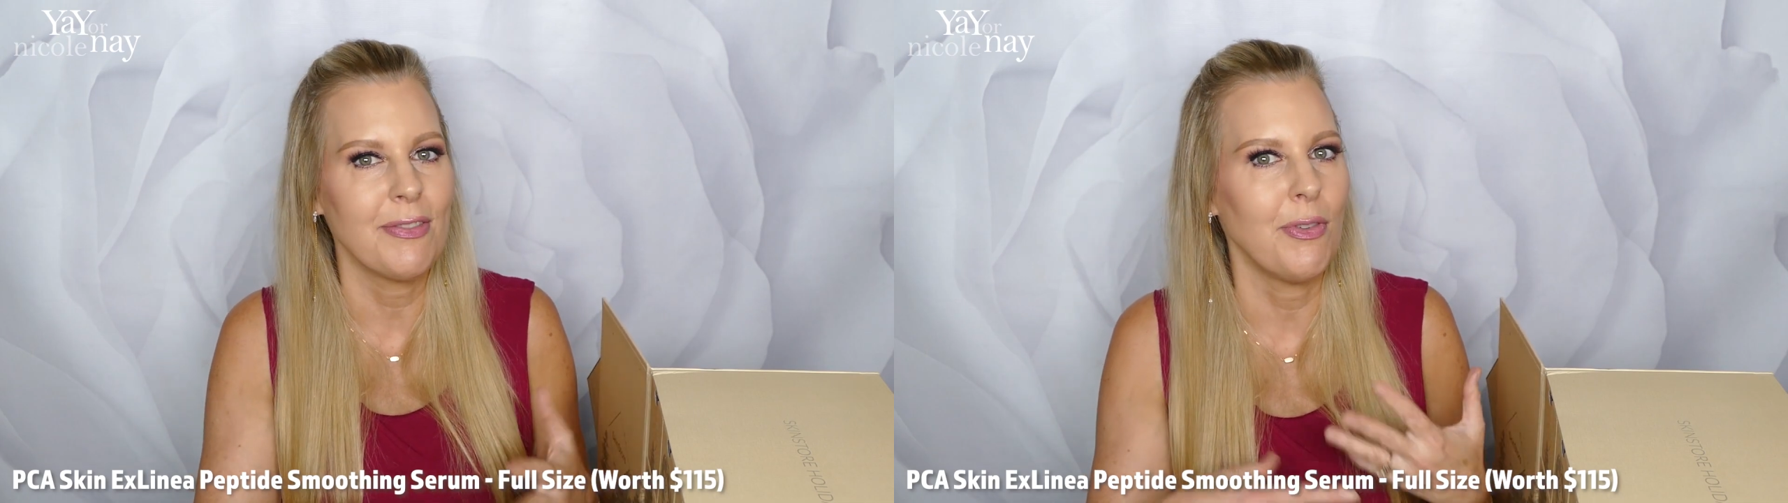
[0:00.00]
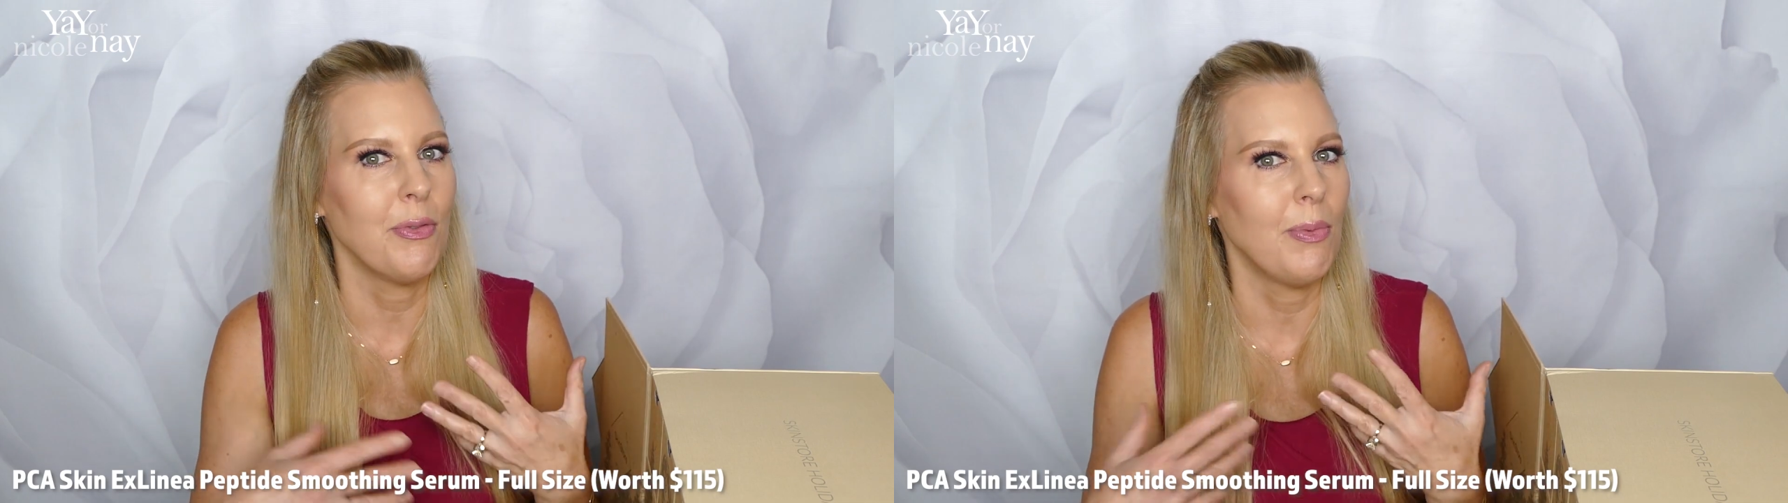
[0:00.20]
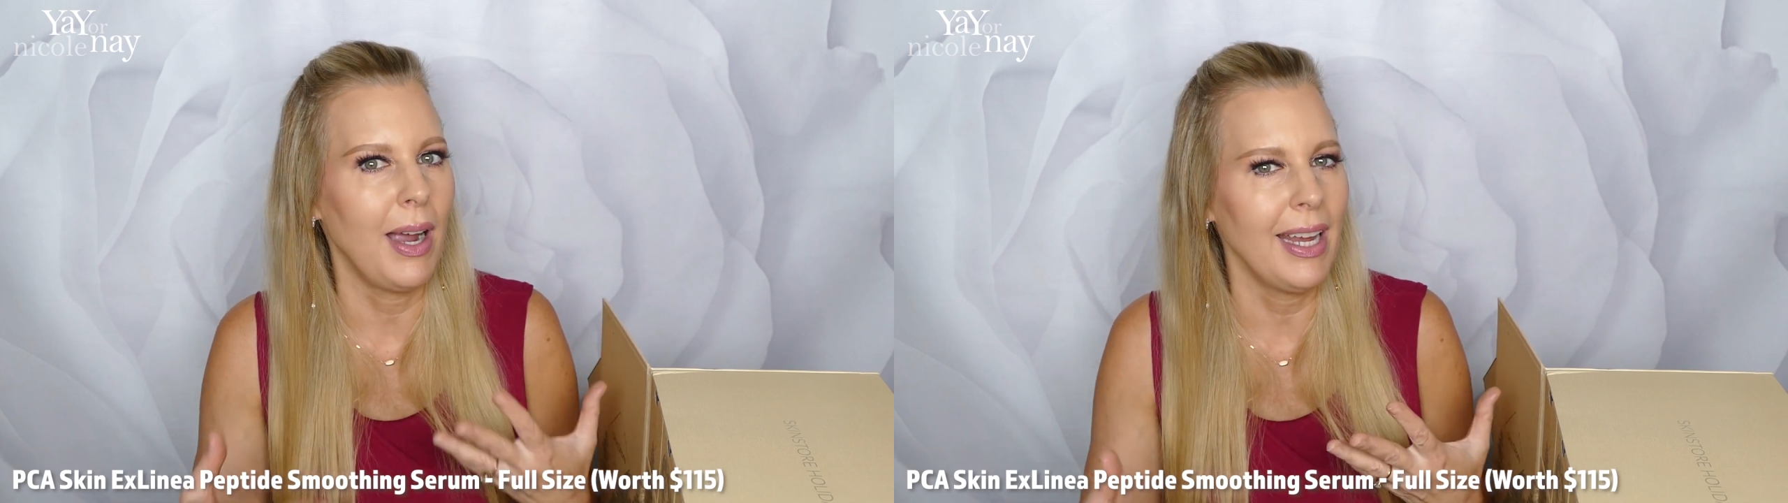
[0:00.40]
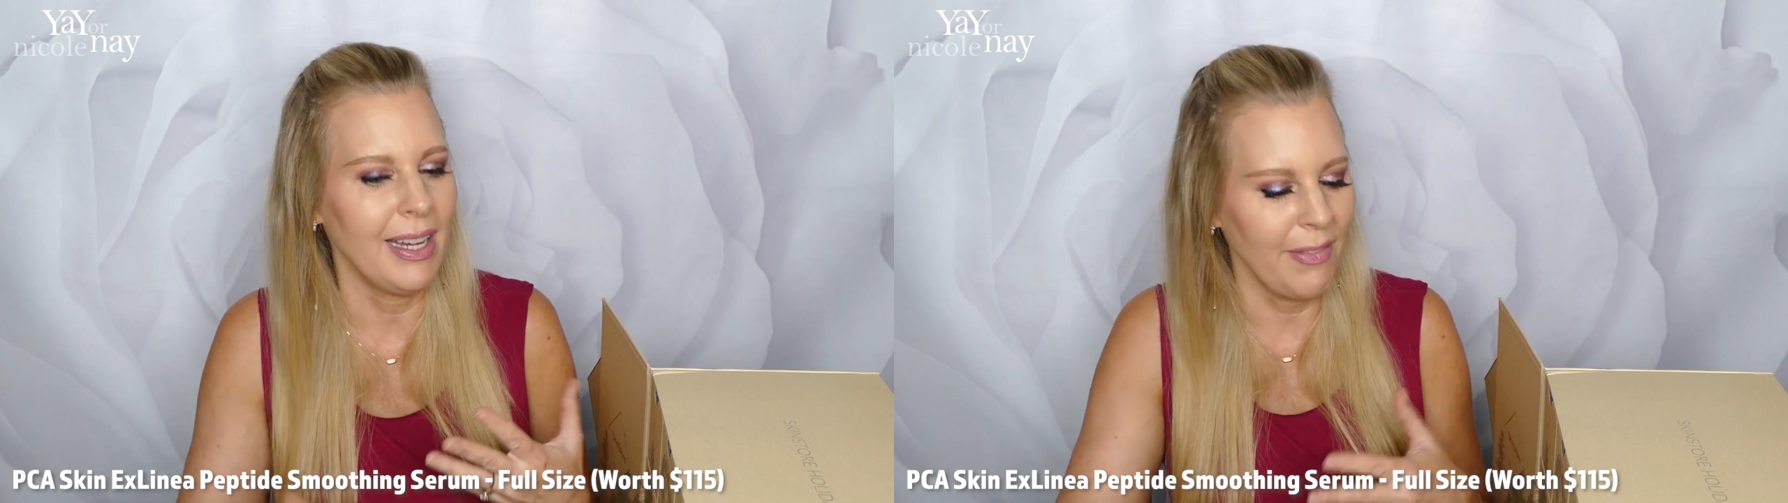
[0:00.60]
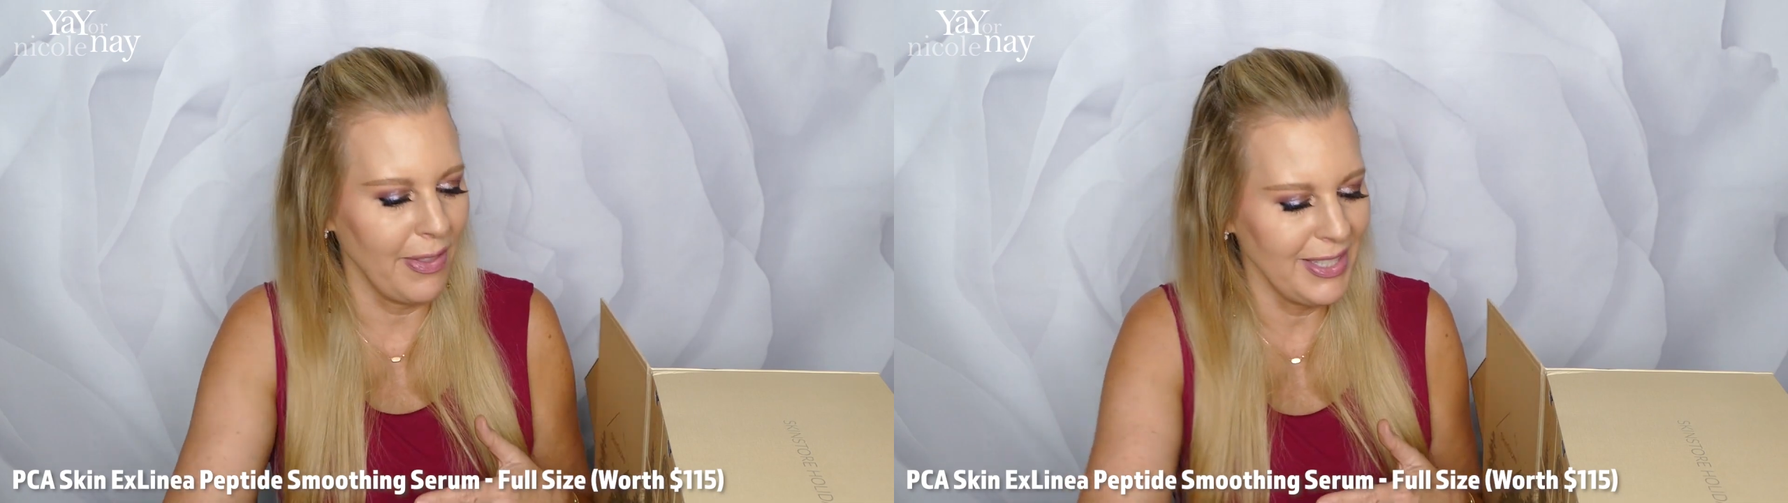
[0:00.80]
variety
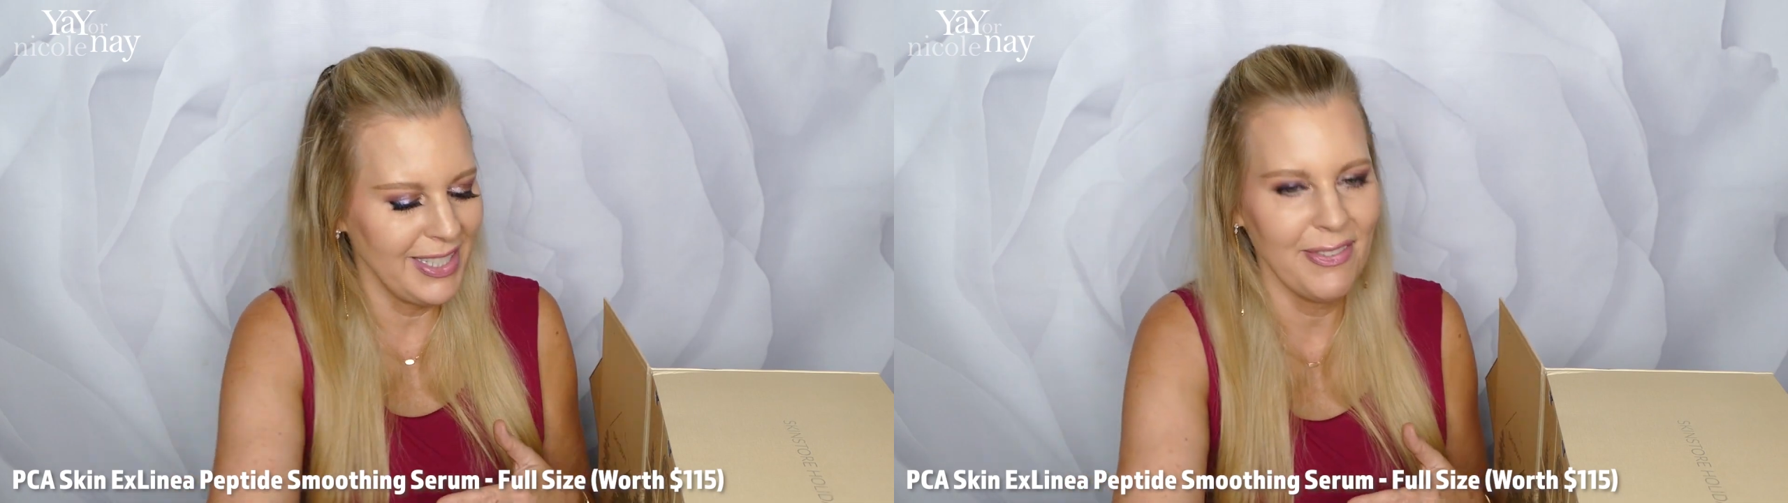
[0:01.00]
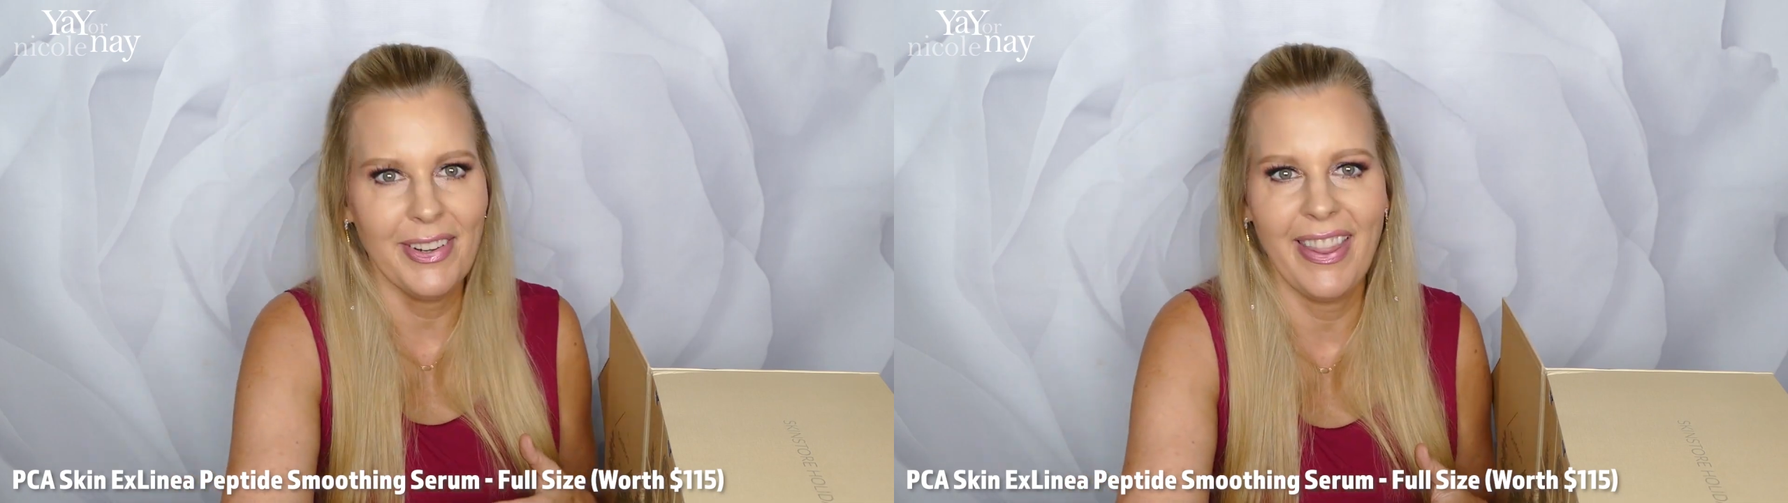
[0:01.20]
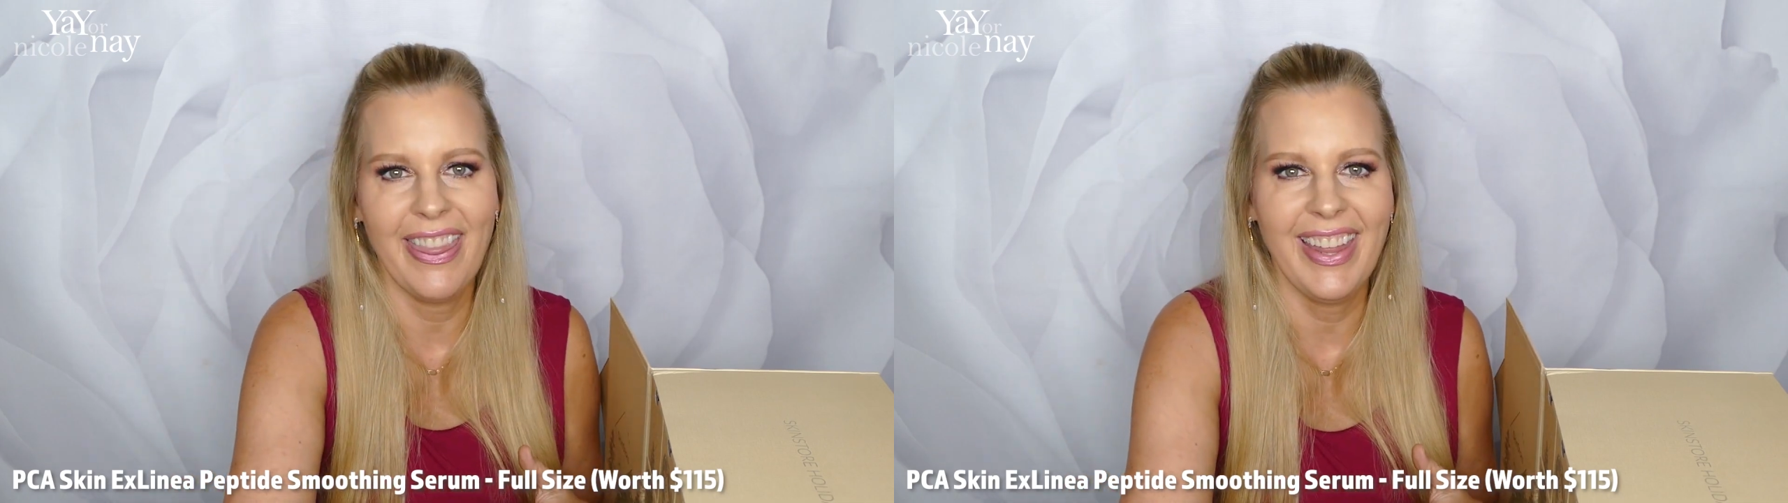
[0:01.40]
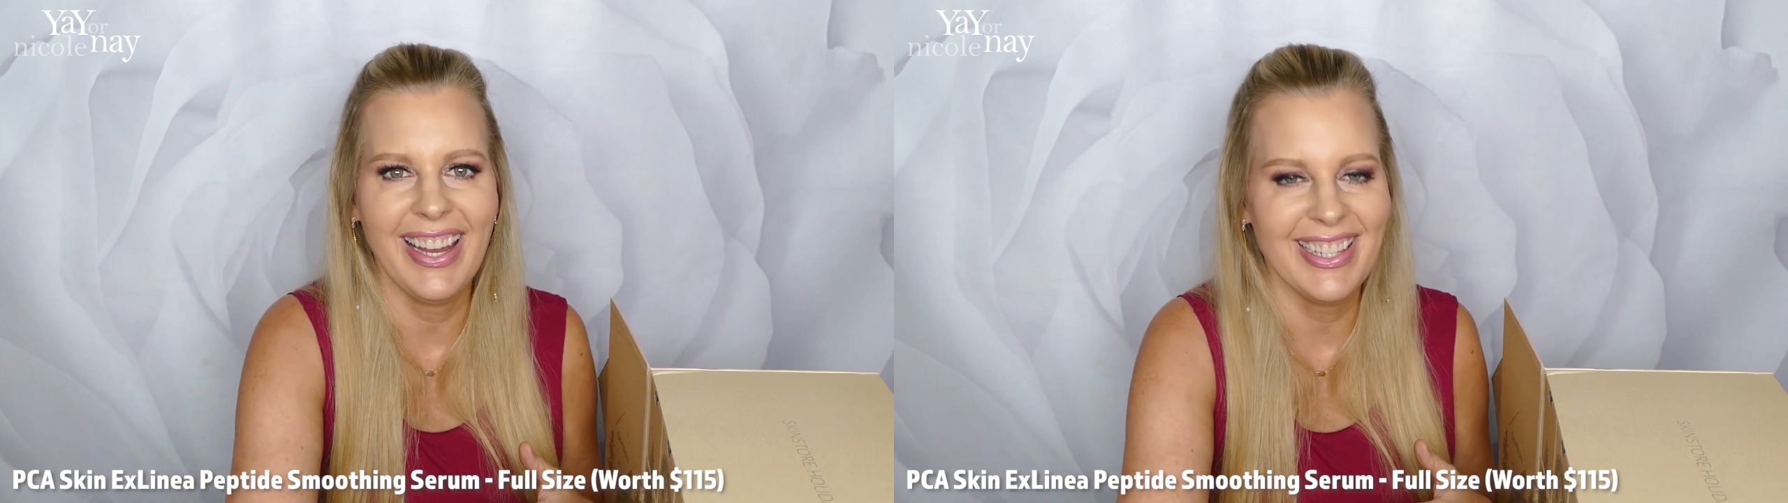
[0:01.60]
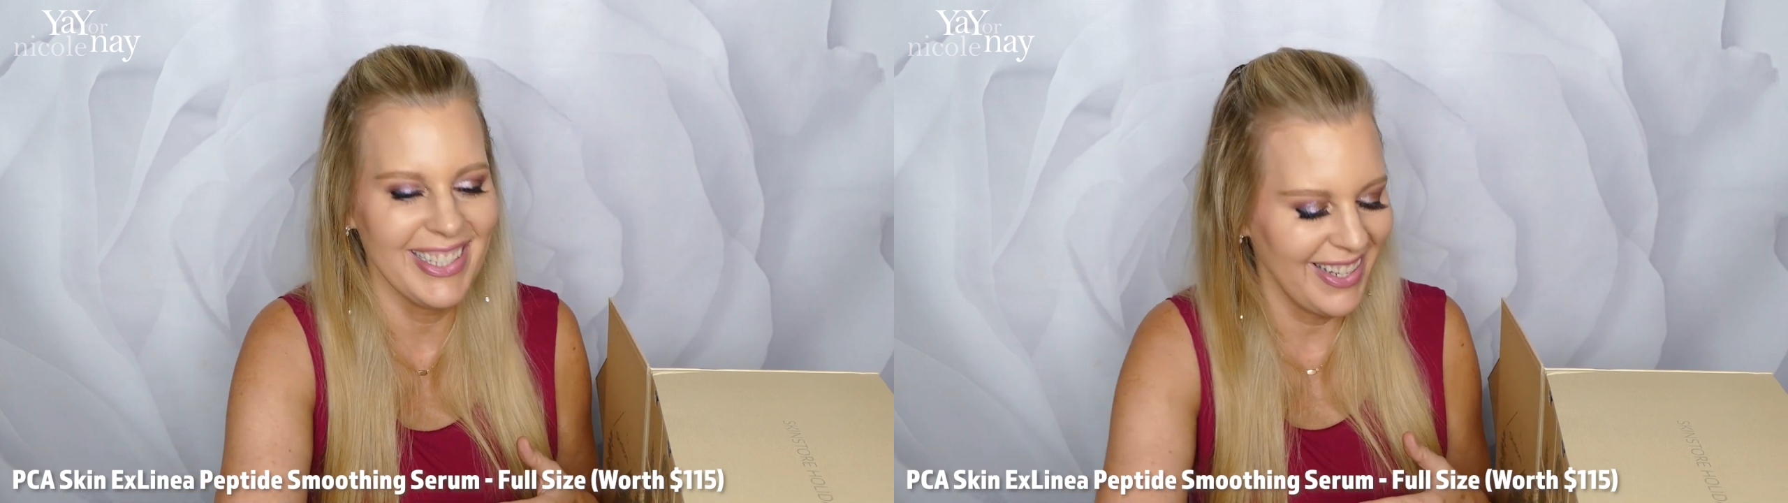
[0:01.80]
of all these different things,